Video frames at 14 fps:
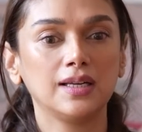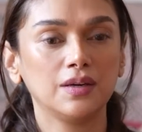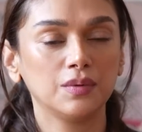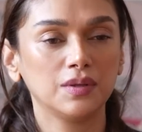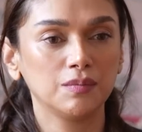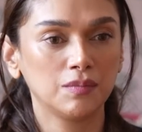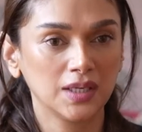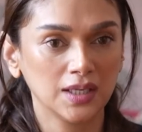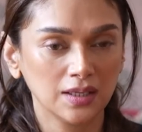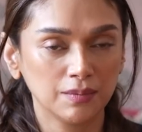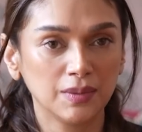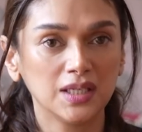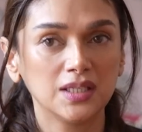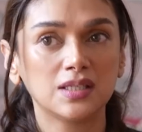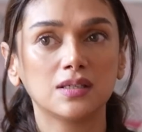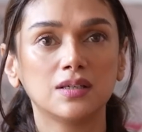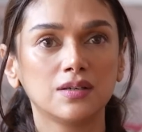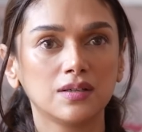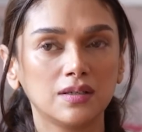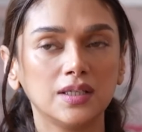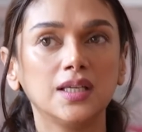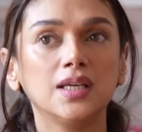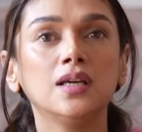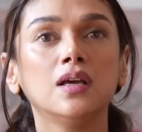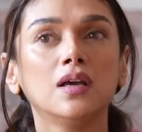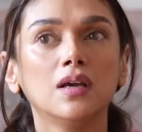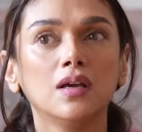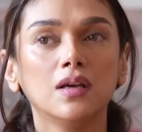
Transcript: Day with Mani Manisa really,